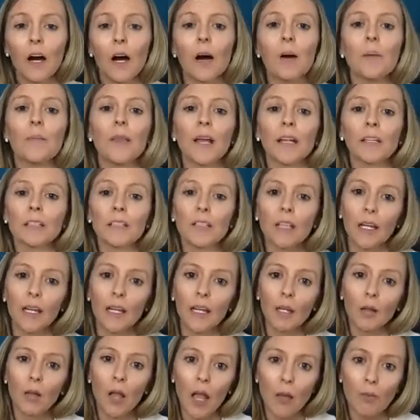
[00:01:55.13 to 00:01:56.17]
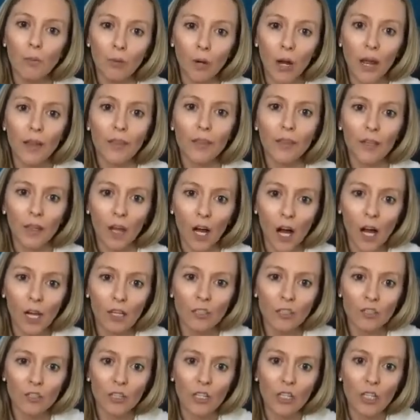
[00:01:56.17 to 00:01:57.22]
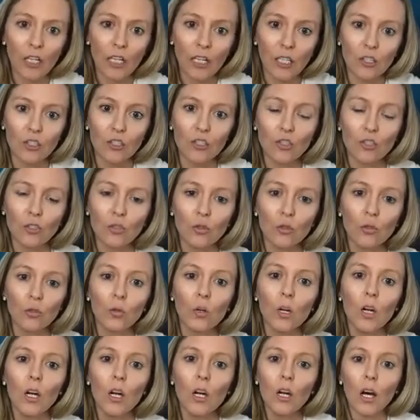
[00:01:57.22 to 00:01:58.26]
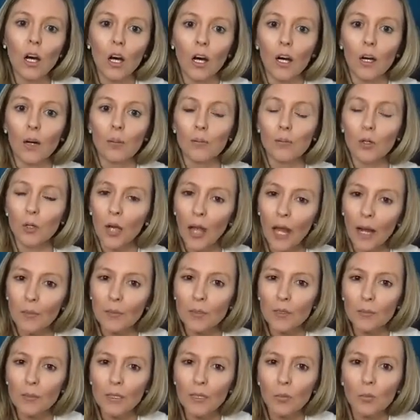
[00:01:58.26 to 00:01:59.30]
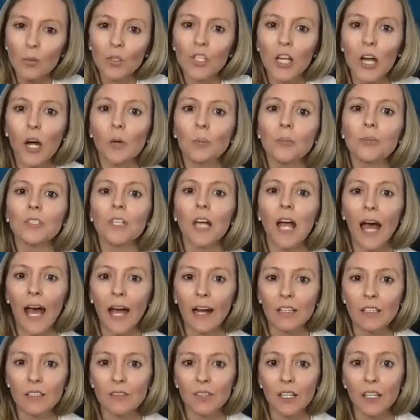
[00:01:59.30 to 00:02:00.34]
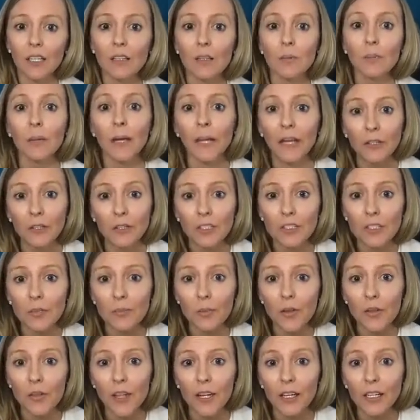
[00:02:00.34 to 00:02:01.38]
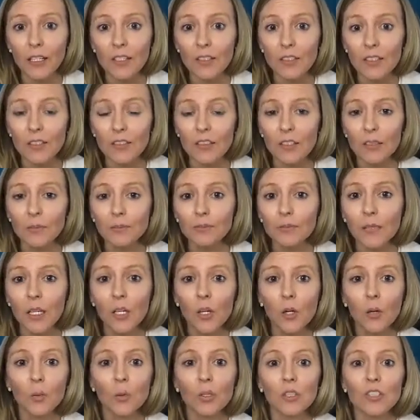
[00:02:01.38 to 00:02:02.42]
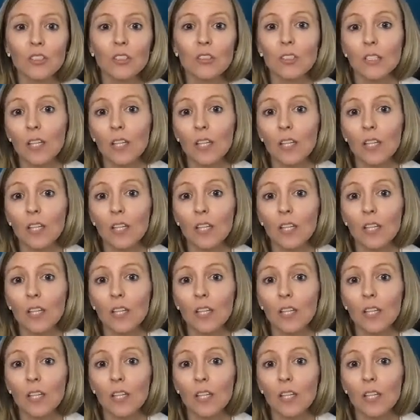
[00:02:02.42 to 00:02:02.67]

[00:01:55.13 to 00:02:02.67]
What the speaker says: That's getting breath and oxygen into your abdomen, which helps to activate the parasympathetic system, which is the